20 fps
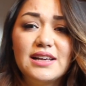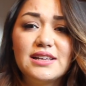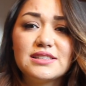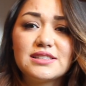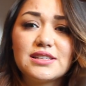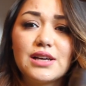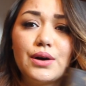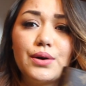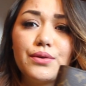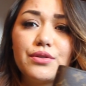
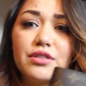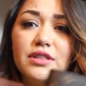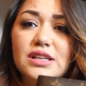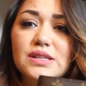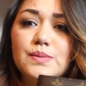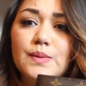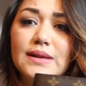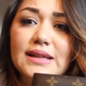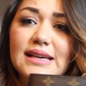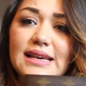So
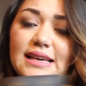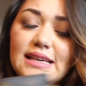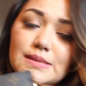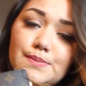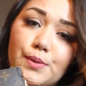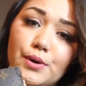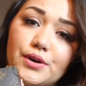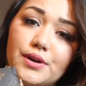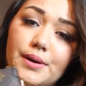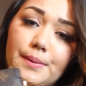this one is
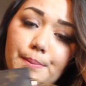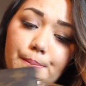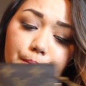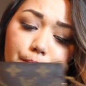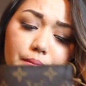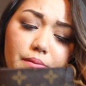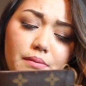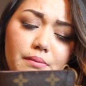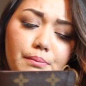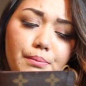
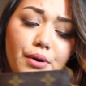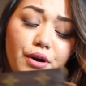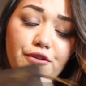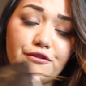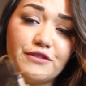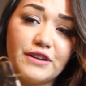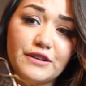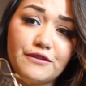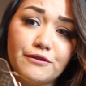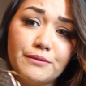
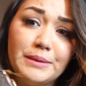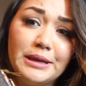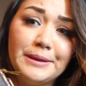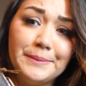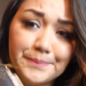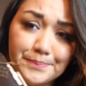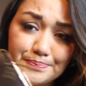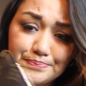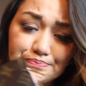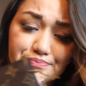perfect for
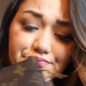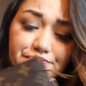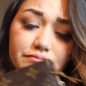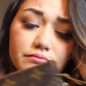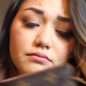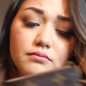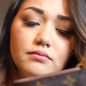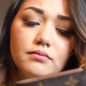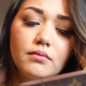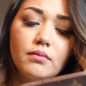me.
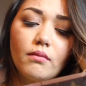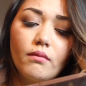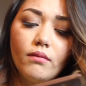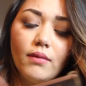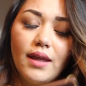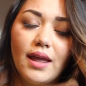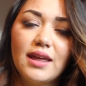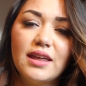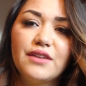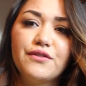
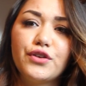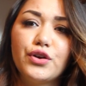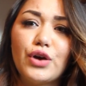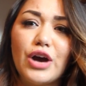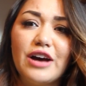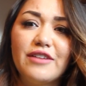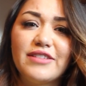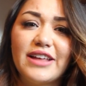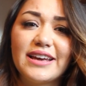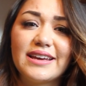If you
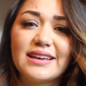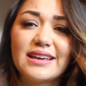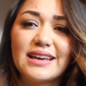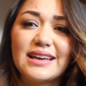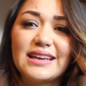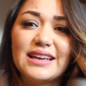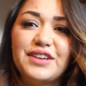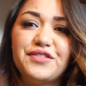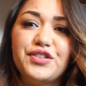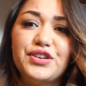have like,
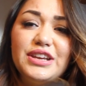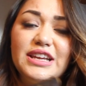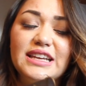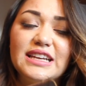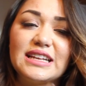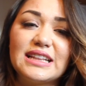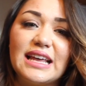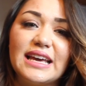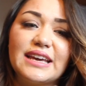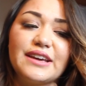if you need
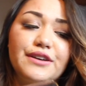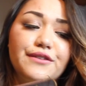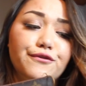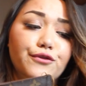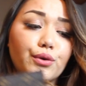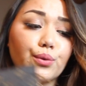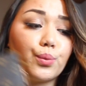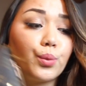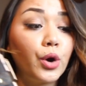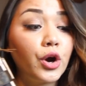it like
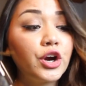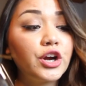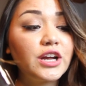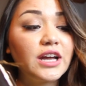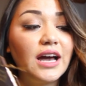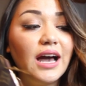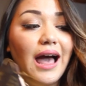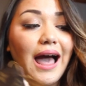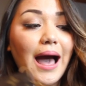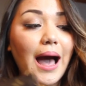for
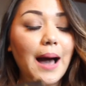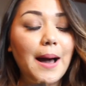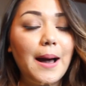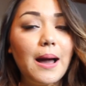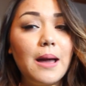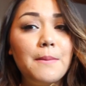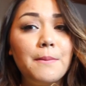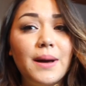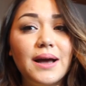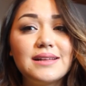work,
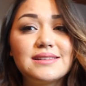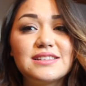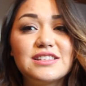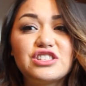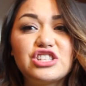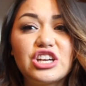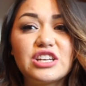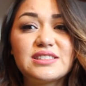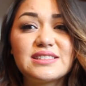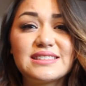I might
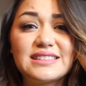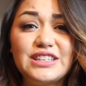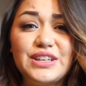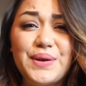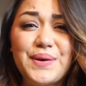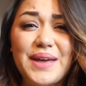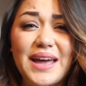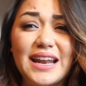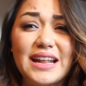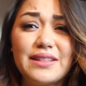suggest
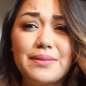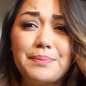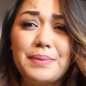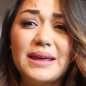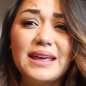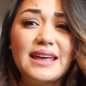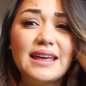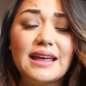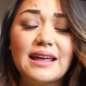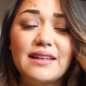you getting
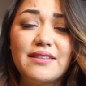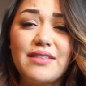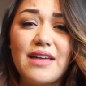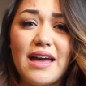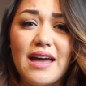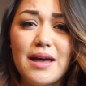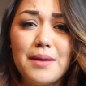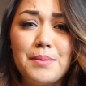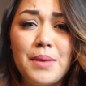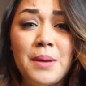the
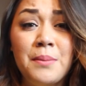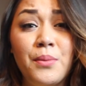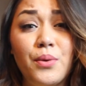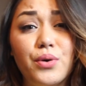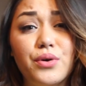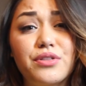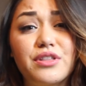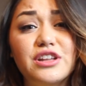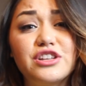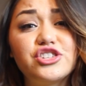MM
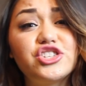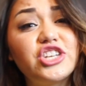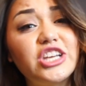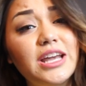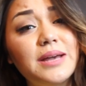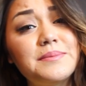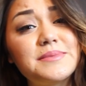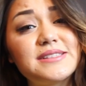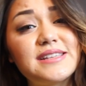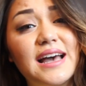or the
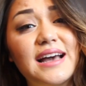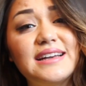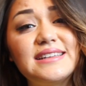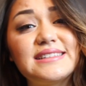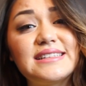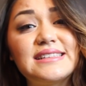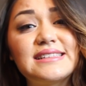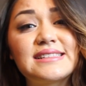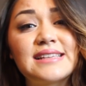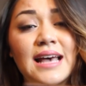GM
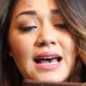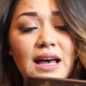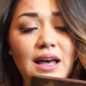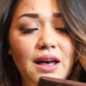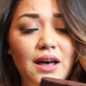sizes.